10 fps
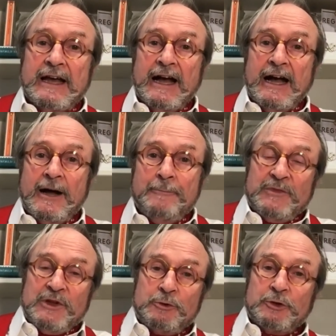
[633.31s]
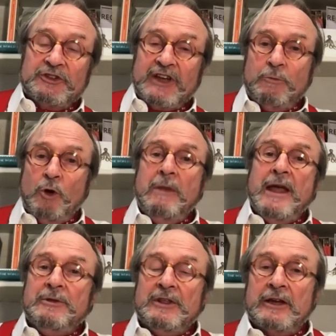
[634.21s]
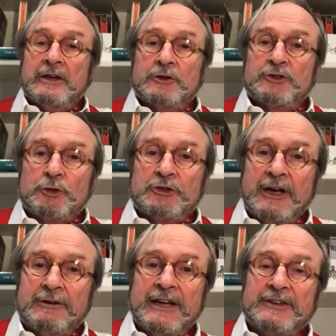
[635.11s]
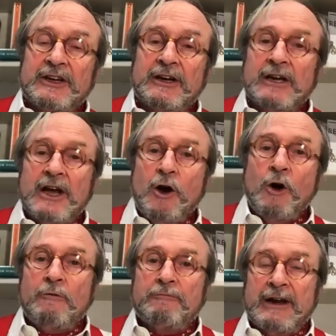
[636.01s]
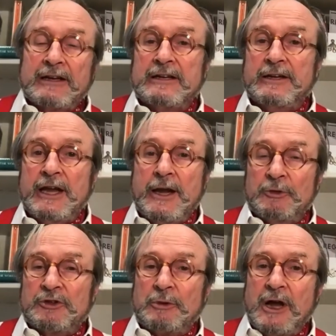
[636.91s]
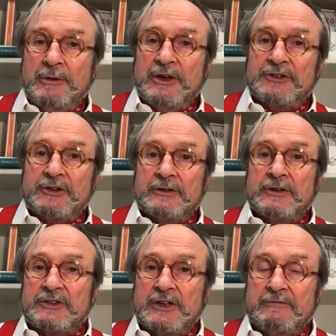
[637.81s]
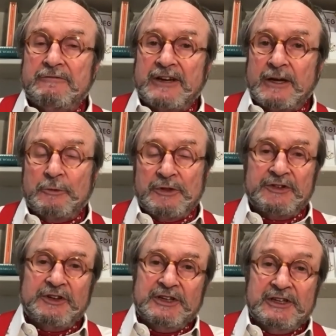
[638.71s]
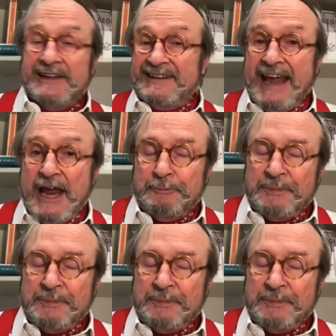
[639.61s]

um, you could say, well, maybe they're going to sort it out later, or frankly, it was the prime minister just getting fed up with the city yet again.